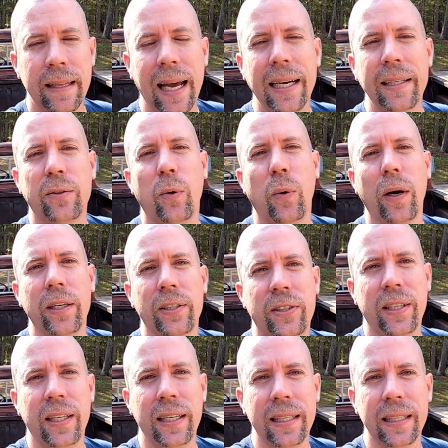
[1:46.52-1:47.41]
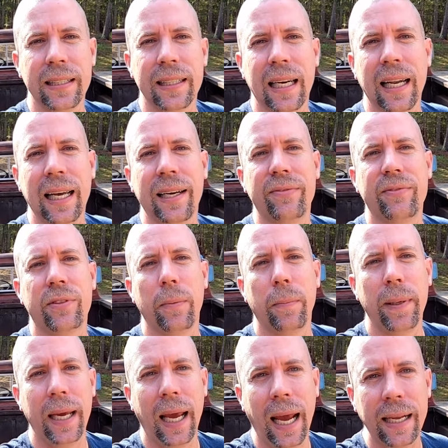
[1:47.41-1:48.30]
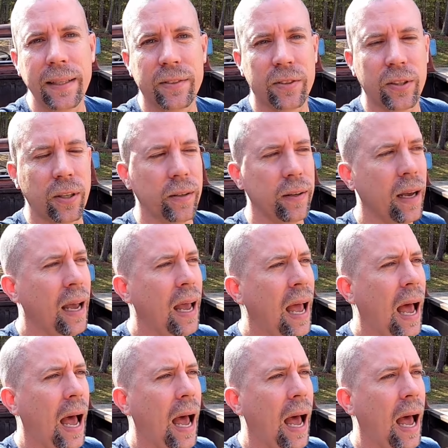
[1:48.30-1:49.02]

That question is left to be answered.